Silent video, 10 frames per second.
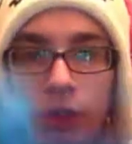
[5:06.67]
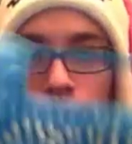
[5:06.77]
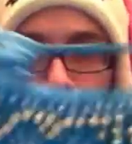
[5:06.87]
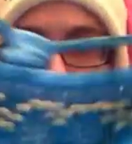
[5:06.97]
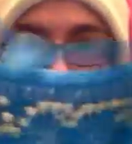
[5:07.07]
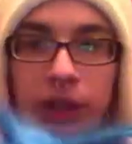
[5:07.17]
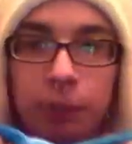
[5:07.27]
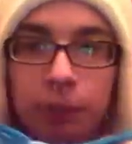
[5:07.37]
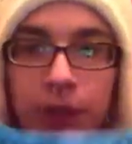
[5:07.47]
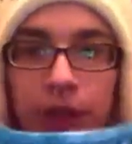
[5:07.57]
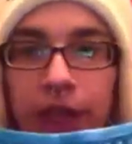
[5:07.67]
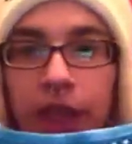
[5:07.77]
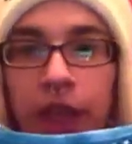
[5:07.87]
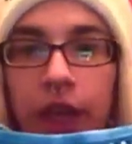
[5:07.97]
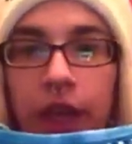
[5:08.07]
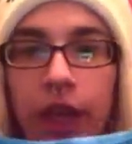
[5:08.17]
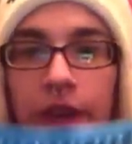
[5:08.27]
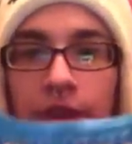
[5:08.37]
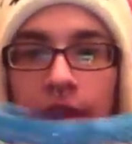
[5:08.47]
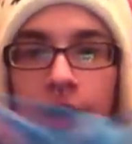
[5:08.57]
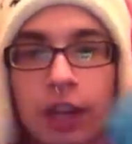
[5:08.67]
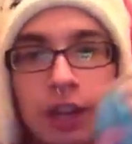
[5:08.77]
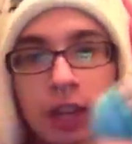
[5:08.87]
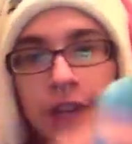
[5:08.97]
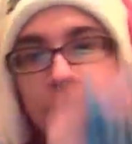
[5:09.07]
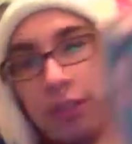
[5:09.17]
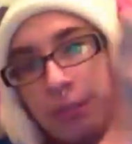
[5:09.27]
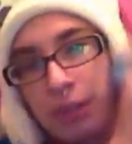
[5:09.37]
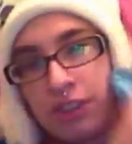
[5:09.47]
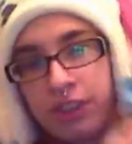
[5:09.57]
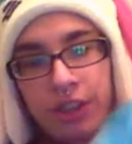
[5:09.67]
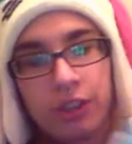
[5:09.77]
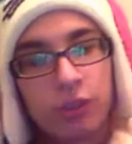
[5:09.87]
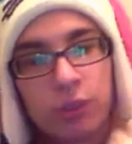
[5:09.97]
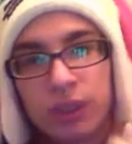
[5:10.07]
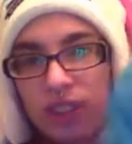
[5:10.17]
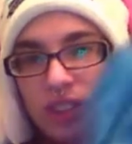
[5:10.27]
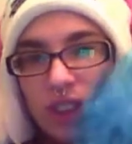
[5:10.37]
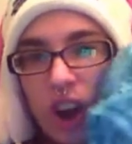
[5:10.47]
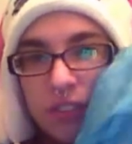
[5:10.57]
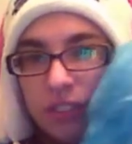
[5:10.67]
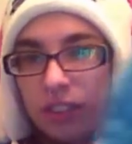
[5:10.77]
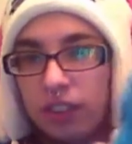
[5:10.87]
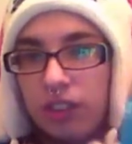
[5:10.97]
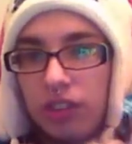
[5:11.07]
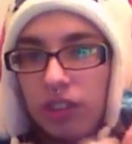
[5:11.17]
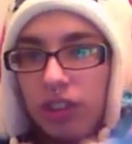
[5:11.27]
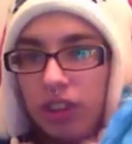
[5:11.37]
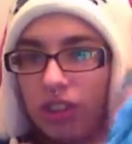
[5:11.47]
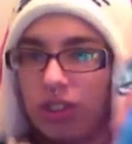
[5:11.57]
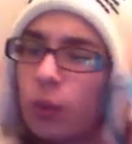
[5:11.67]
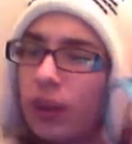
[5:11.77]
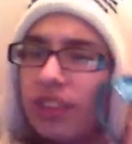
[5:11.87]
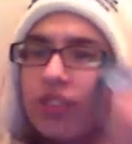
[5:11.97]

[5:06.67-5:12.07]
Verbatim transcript: It's really pretty, and then I like the material. It's really soft and it's quite